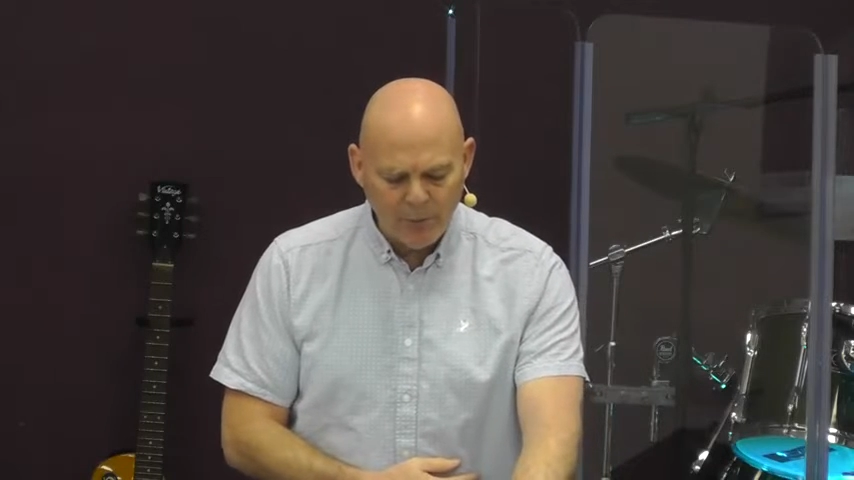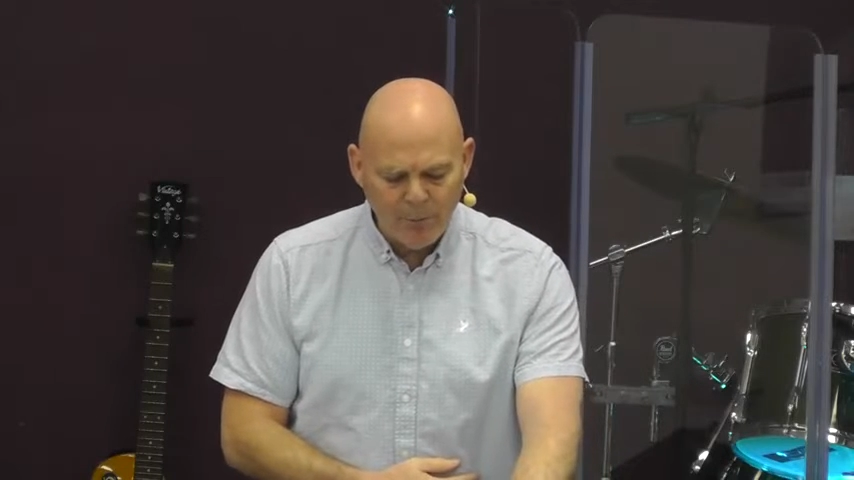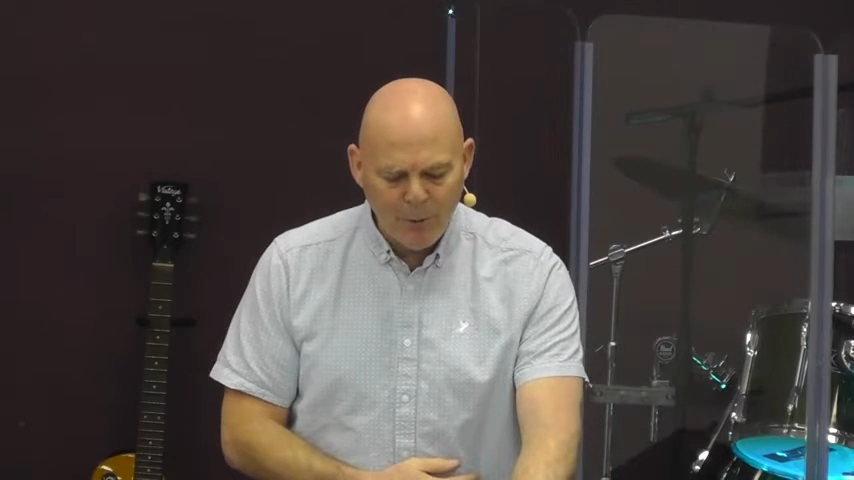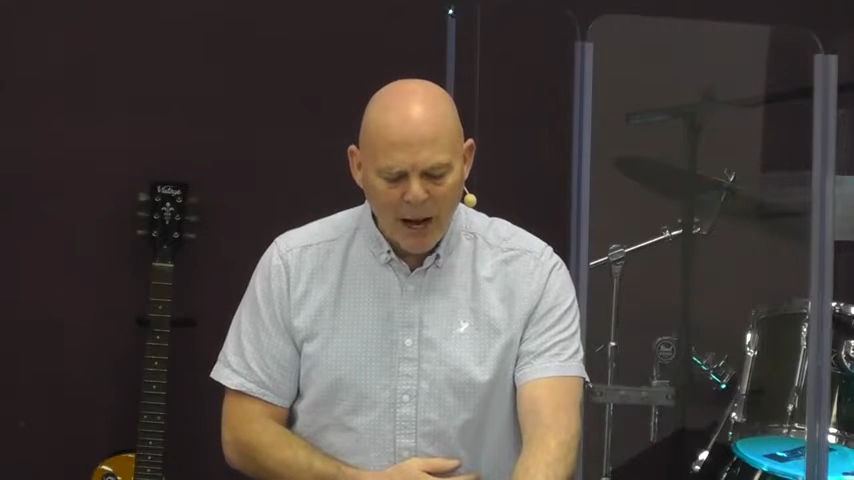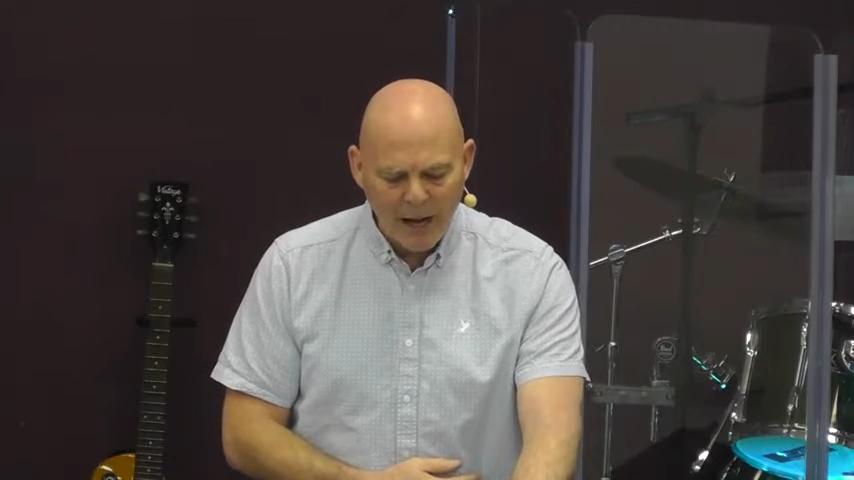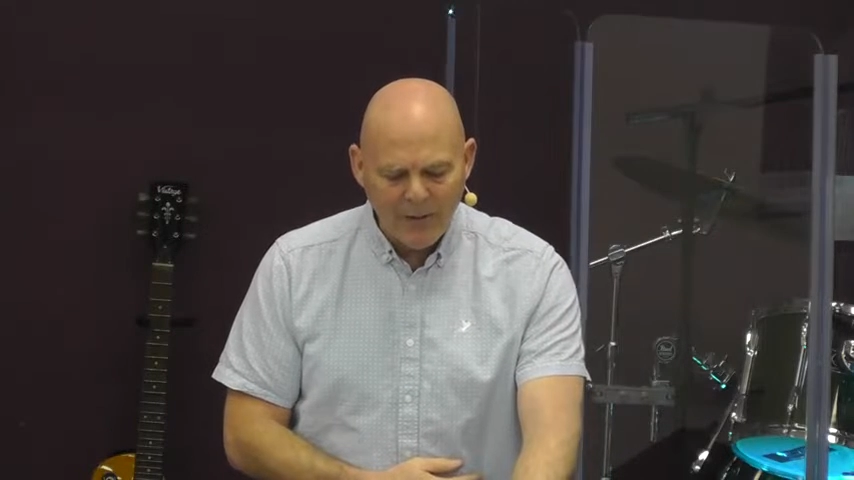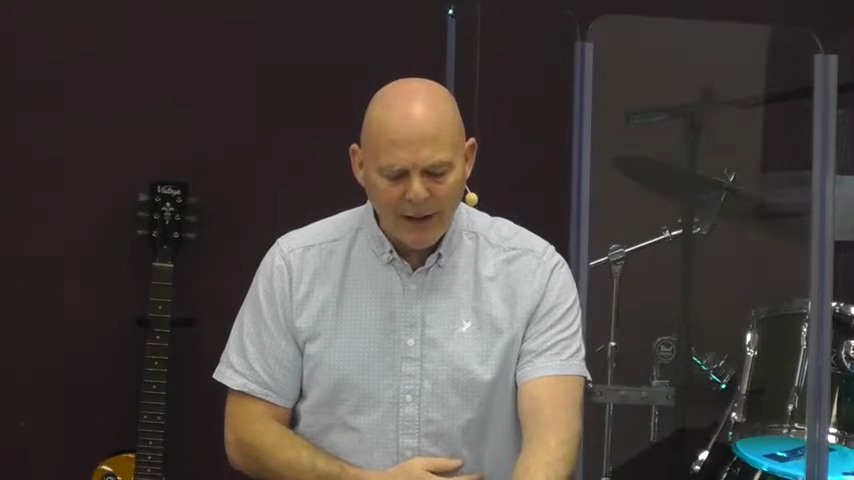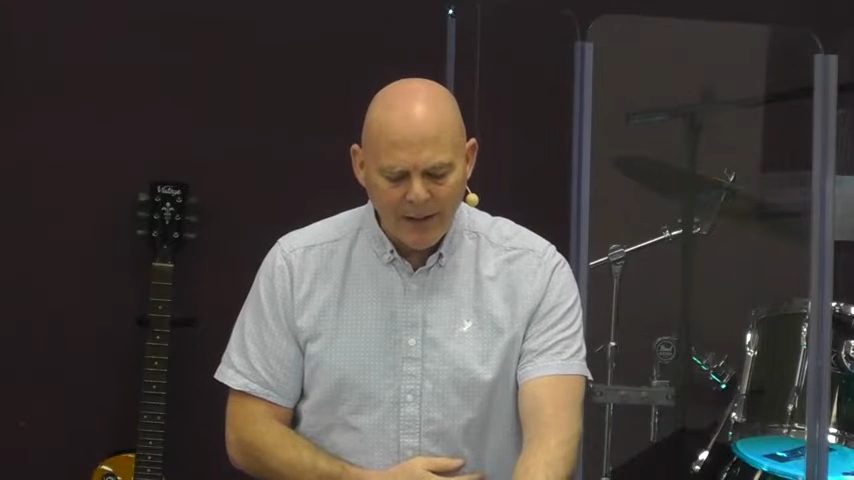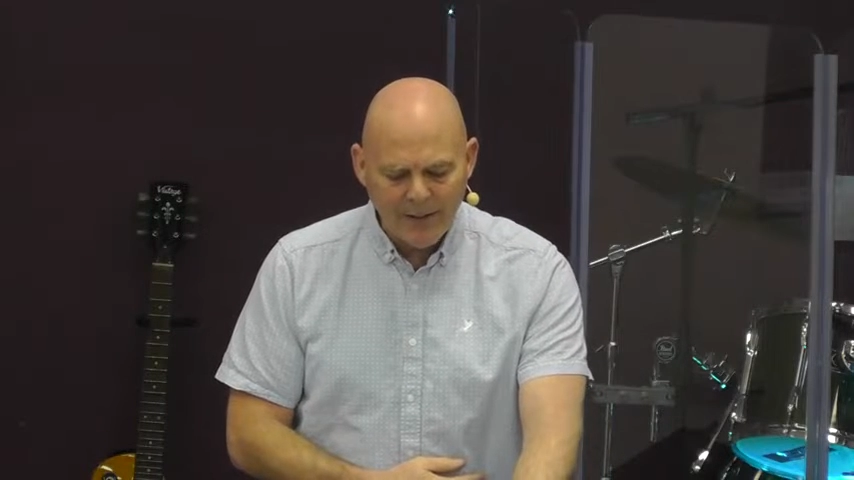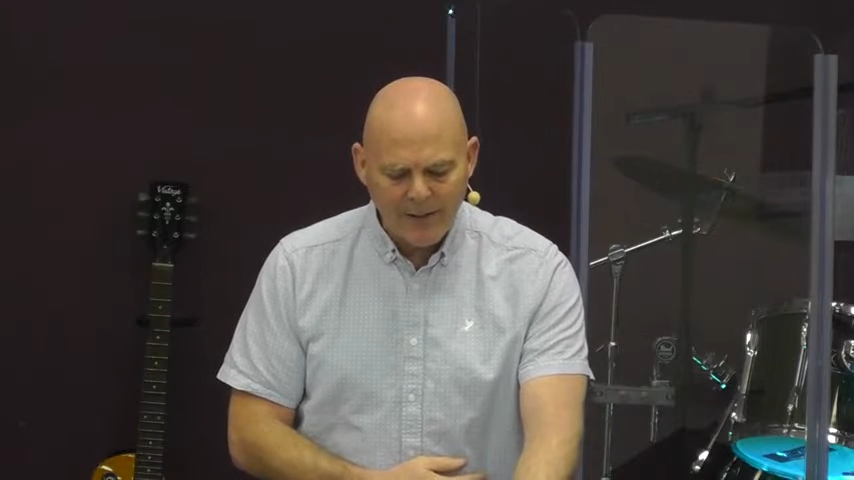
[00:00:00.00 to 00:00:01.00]
By
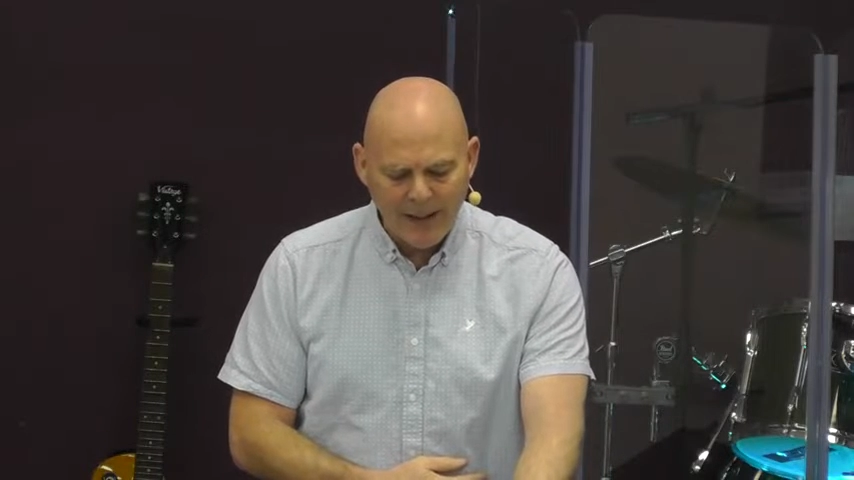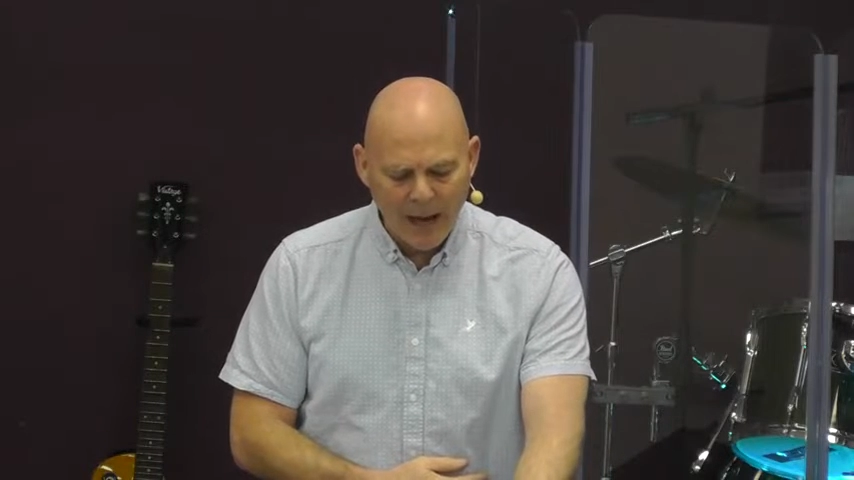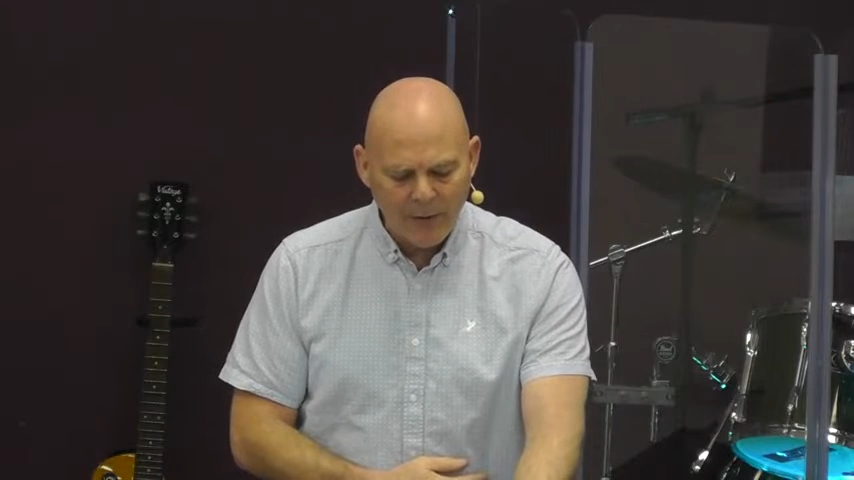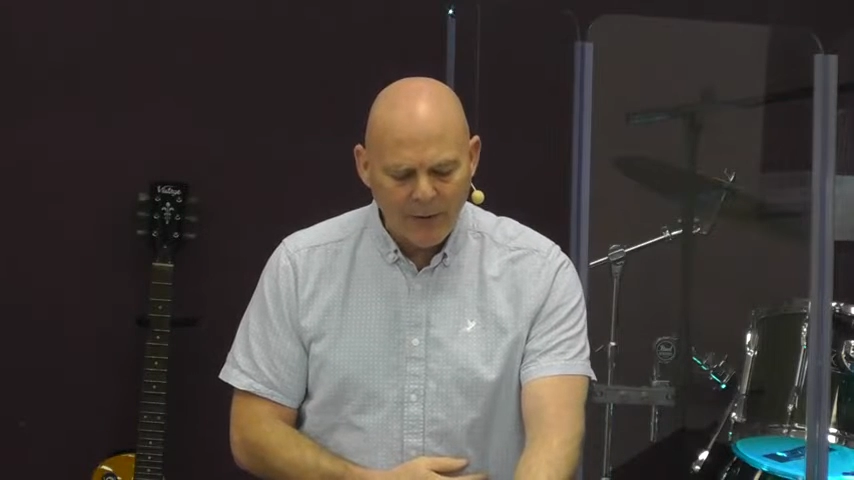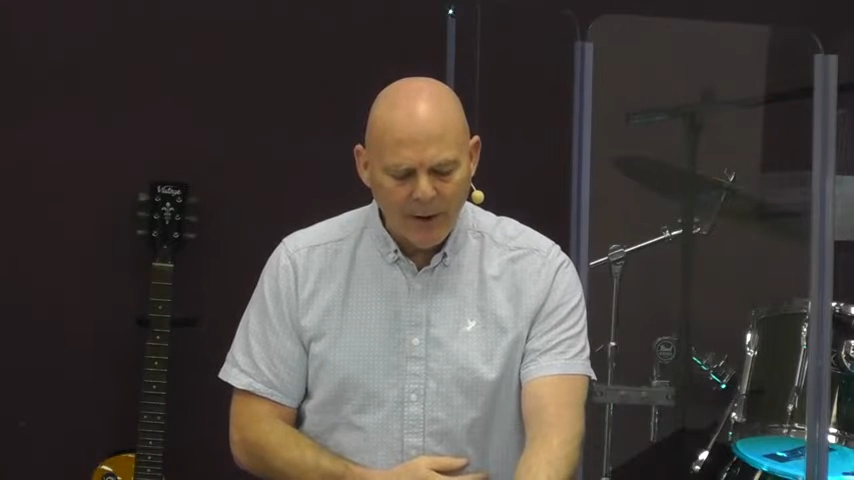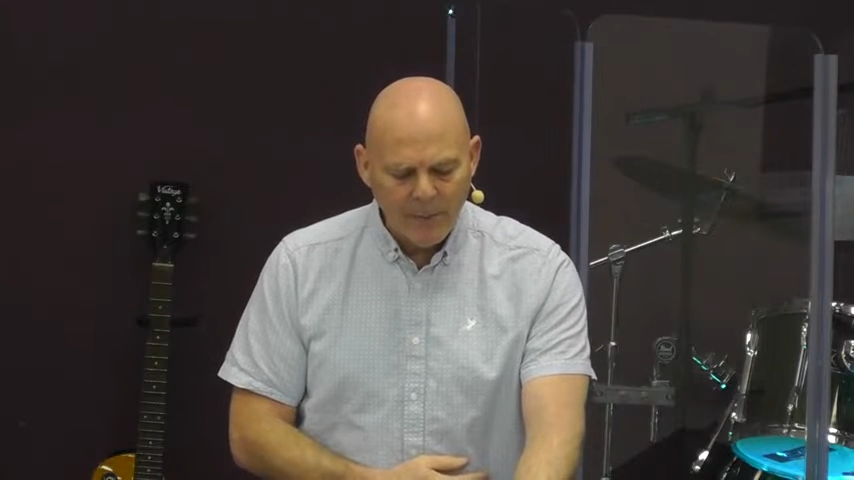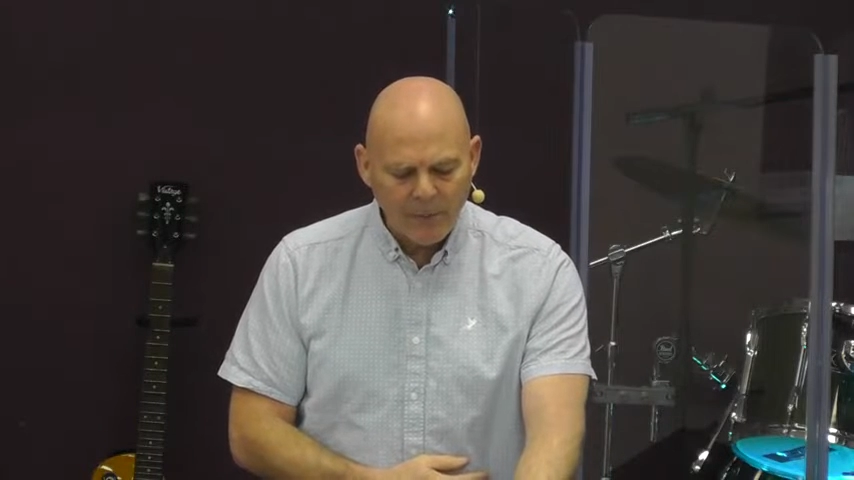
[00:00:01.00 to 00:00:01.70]
His death,